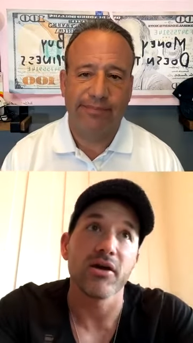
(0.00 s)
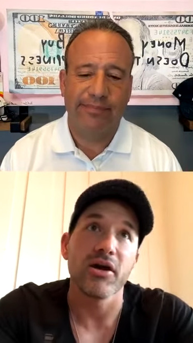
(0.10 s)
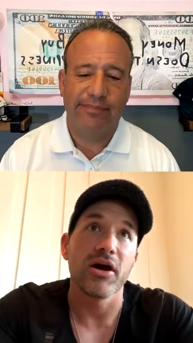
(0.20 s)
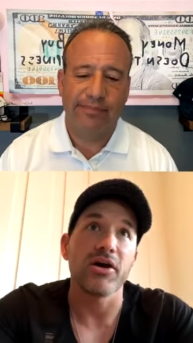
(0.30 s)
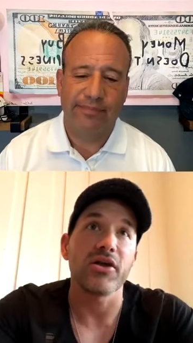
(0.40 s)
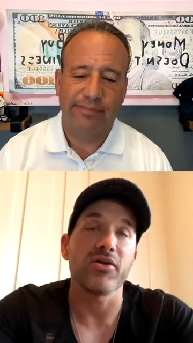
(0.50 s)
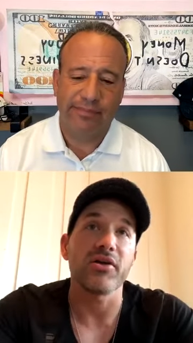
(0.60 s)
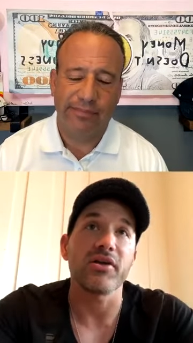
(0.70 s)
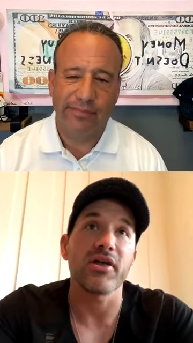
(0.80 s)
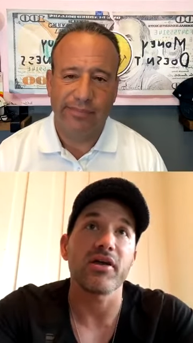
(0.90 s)
Speaker 1: you know, and
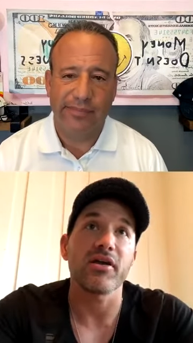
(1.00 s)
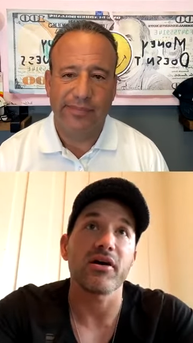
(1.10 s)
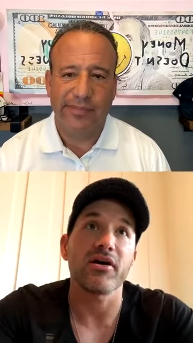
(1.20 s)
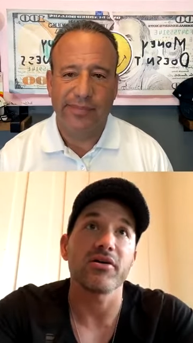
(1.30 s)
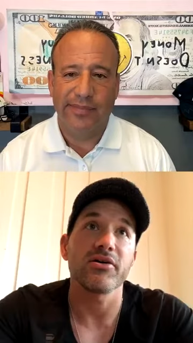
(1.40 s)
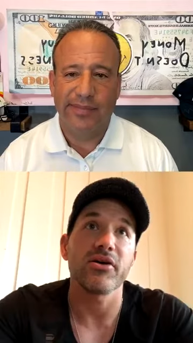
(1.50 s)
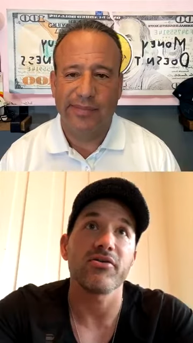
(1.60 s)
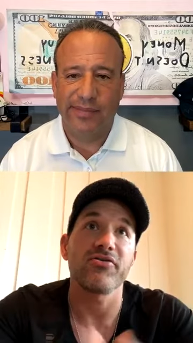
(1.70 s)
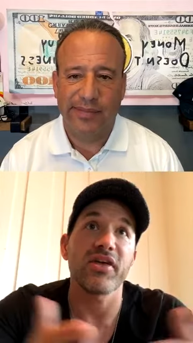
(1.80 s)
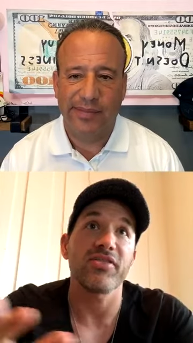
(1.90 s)
then uh, you know,
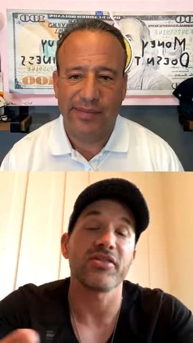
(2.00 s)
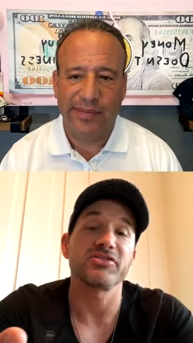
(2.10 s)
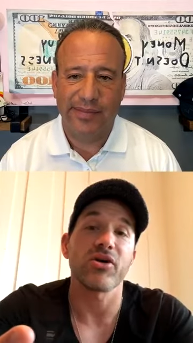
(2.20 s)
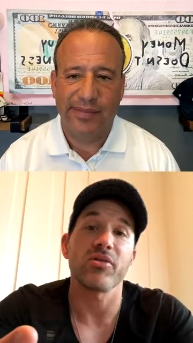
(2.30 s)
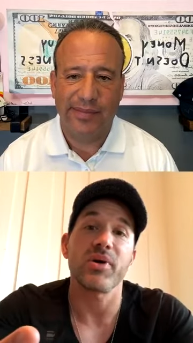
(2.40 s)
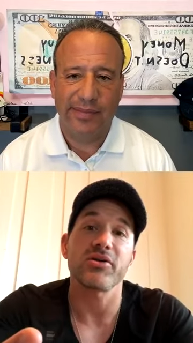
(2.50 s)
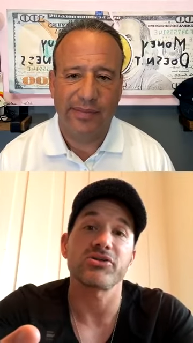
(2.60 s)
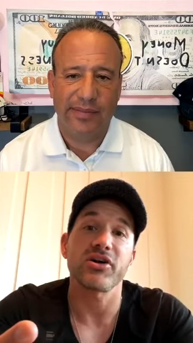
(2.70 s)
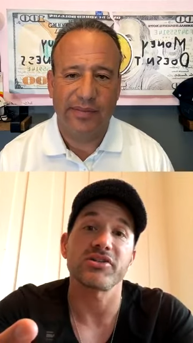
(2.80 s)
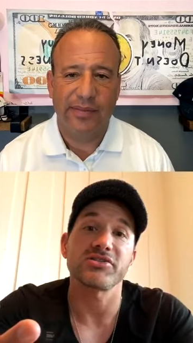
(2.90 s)
faith is all about
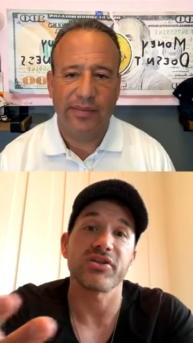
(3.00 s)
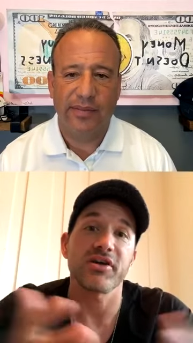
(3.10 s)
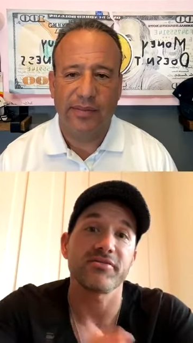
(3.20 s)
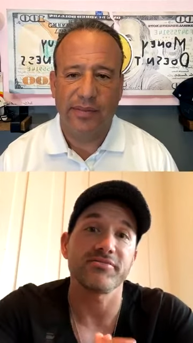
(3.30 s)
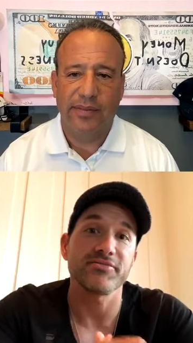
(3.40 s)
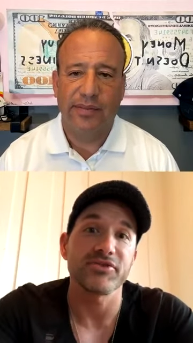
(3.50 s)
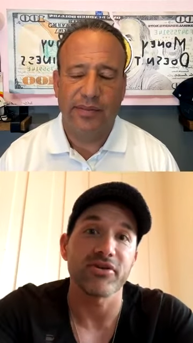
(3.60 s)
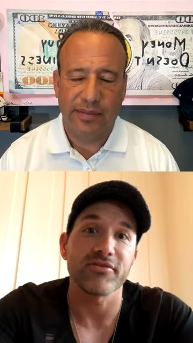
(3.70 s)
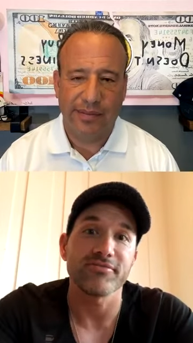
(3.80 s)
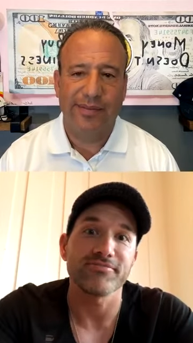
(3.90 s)
trust, right? So
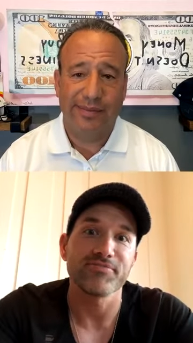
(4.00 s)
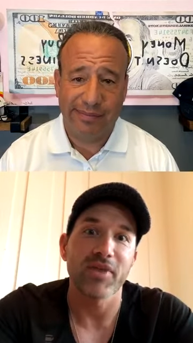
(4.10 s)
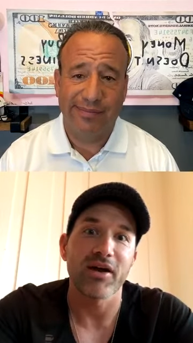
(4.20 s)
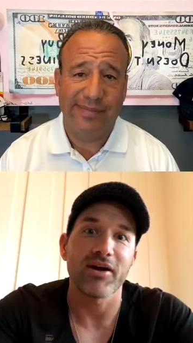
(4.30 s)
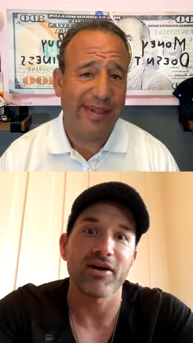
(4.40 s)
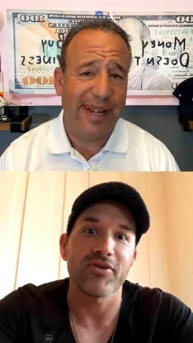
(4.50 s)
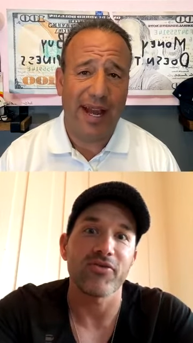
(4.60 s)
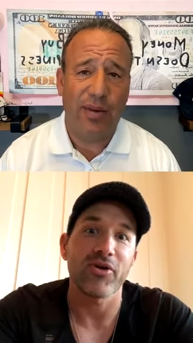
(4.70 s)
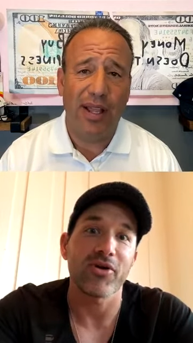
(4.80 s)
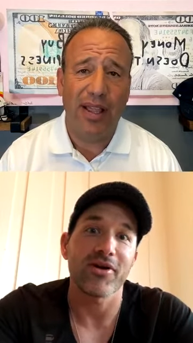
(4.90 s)
uh, yeah,
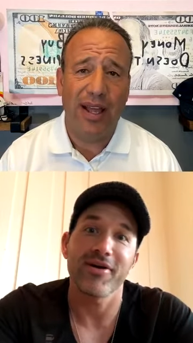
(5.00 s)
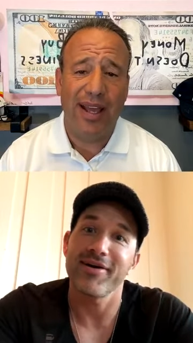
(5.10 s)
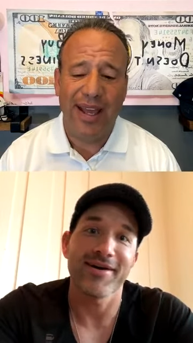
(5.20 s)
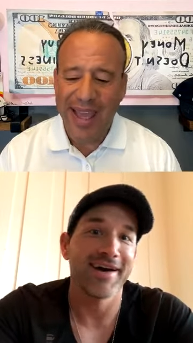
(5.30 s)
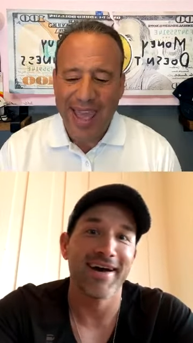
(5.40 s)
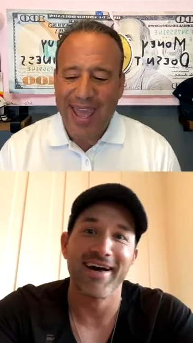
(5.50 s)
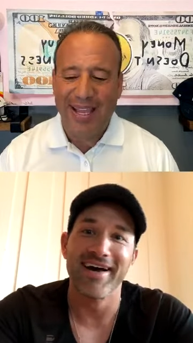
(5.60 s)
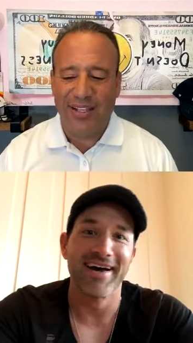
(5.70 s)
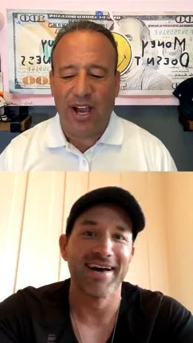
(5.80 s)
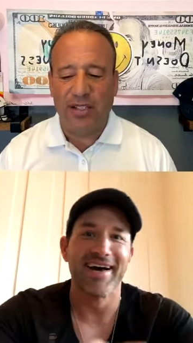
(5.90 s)
well,
Speaker 2: it's
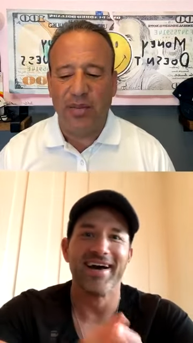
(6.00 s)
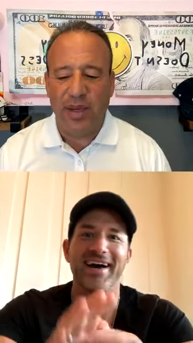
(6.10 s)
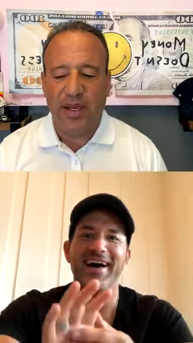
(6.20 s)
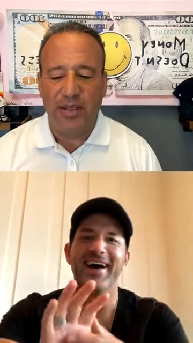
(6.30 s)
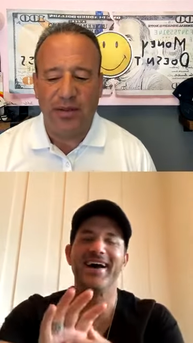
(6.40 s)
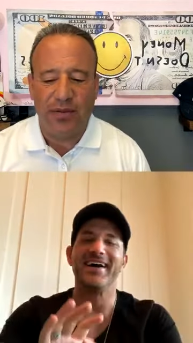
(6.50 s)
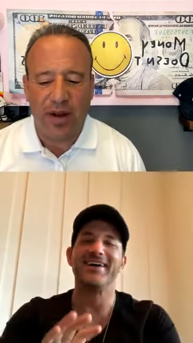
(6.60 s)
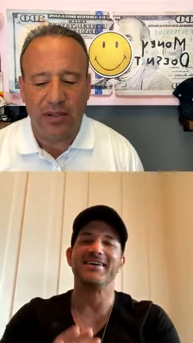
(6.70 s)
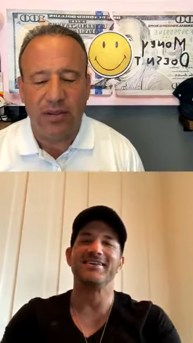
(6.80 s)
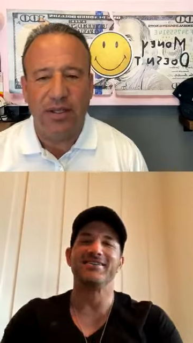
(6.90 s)
awesome because the
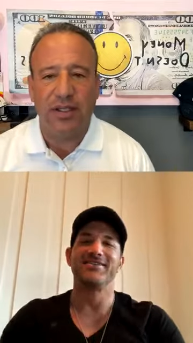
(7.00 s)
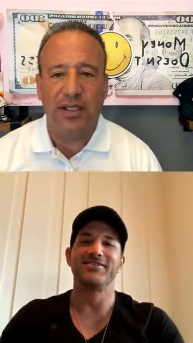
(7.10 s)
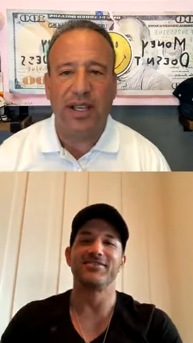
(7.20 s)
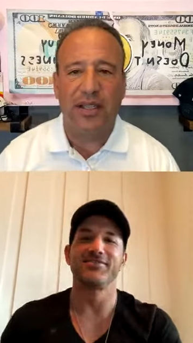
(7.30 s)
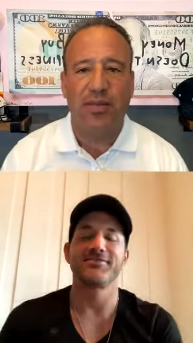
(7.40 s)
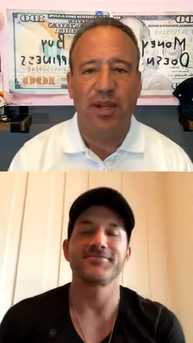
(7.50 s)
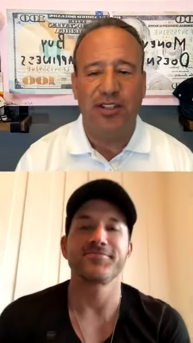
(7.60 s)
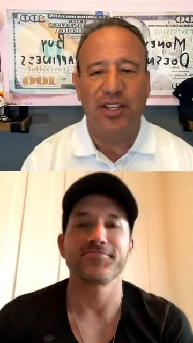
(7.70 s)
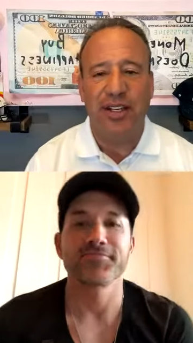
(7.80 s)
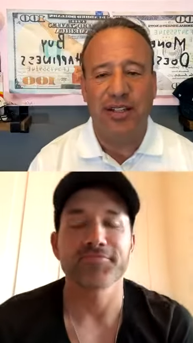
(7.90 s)
fostering success
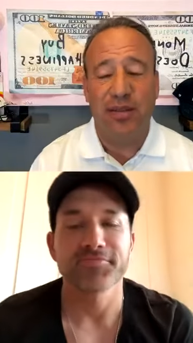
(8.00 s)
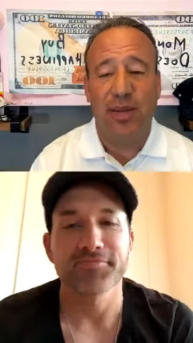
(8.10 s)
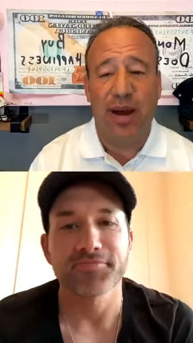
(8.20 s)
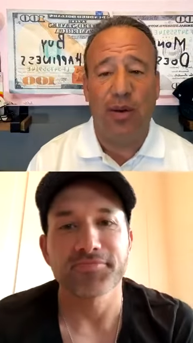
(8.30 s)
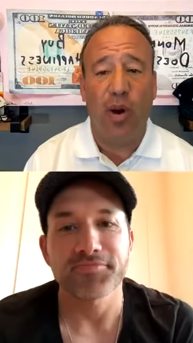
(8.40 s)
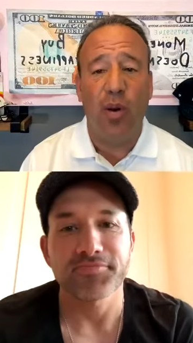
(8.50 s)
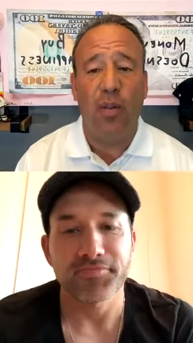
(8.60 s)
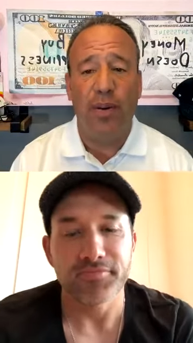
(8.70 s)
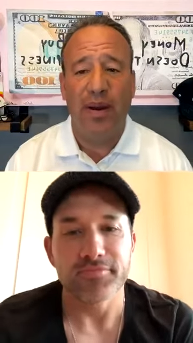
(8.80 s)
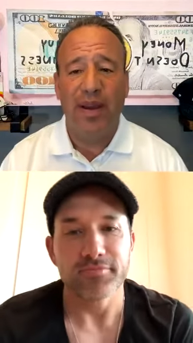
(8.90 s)
mission is about hope
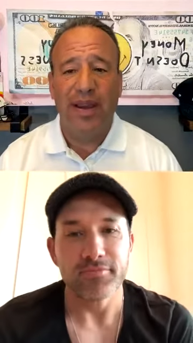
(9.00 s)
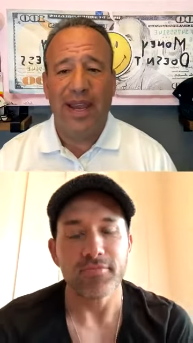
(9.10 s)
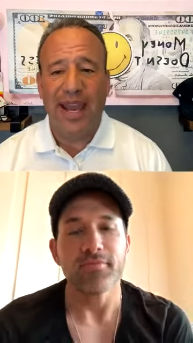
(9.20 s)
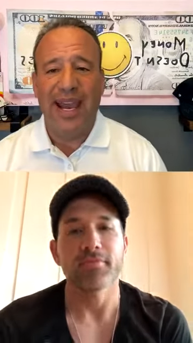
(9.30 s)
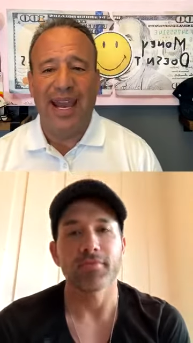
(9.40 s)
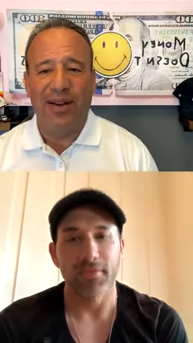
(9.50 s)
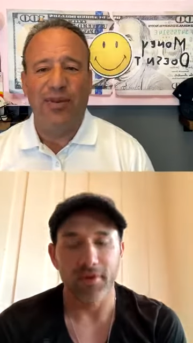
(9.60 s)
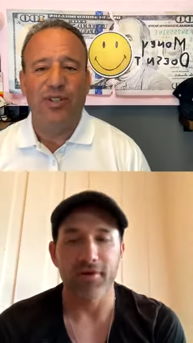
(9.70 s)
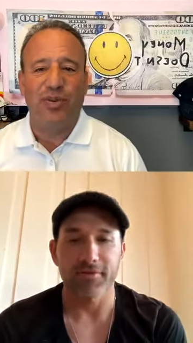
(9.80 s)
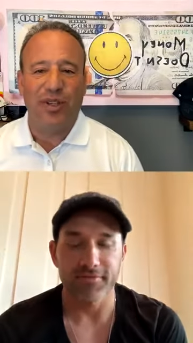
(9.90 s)
and which
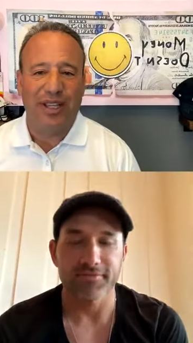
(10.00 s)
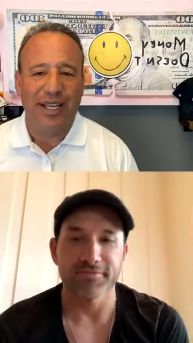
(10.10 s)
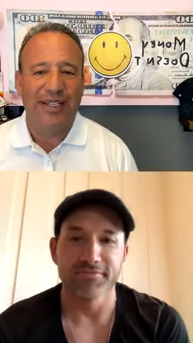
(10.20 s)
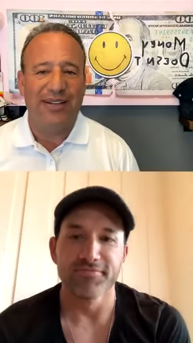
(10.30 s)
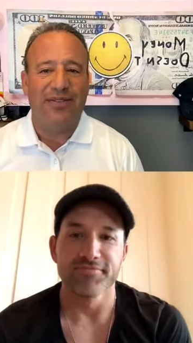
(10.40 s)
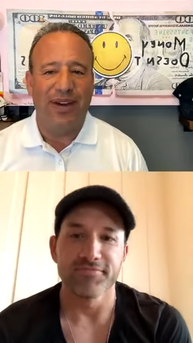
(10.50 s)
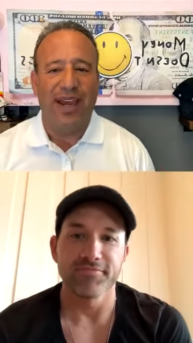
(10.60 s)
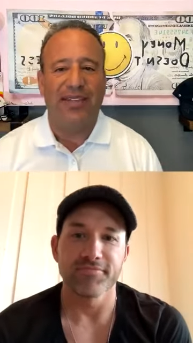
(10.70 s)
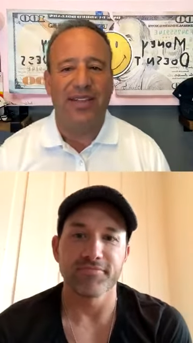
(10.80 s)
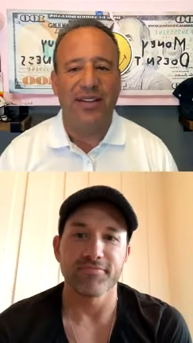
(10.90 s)
will lead to faith.
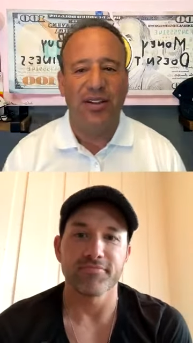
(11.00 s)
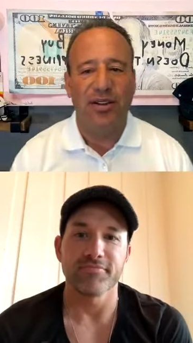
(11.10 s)
And you're